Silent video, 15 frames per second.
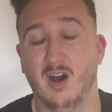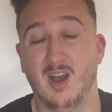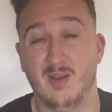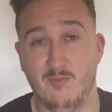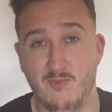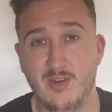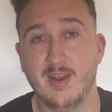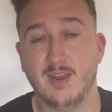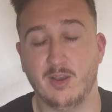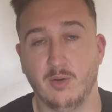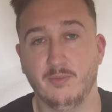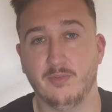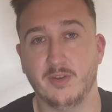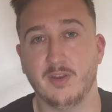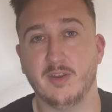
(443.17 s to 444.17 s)
I'm really
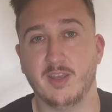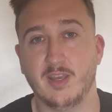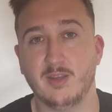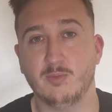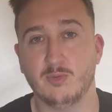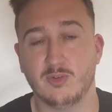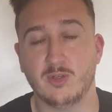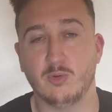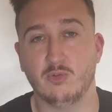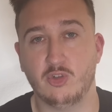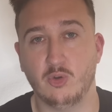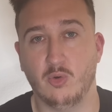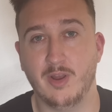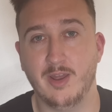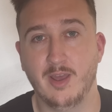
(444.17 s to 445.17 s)
confident he will still
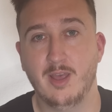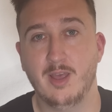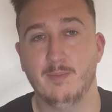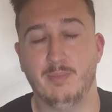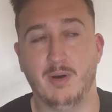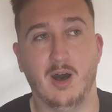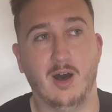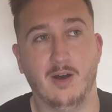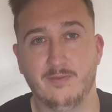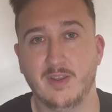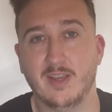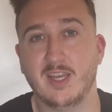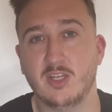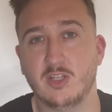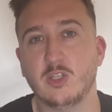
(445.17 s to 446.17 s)
join, but I
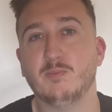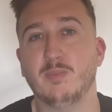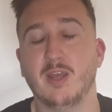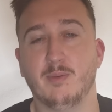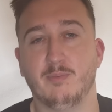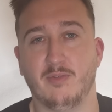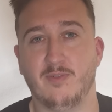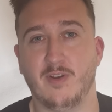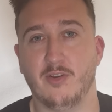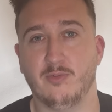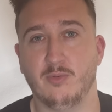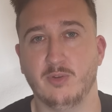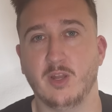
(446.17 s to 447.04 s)
think he's just being a professional.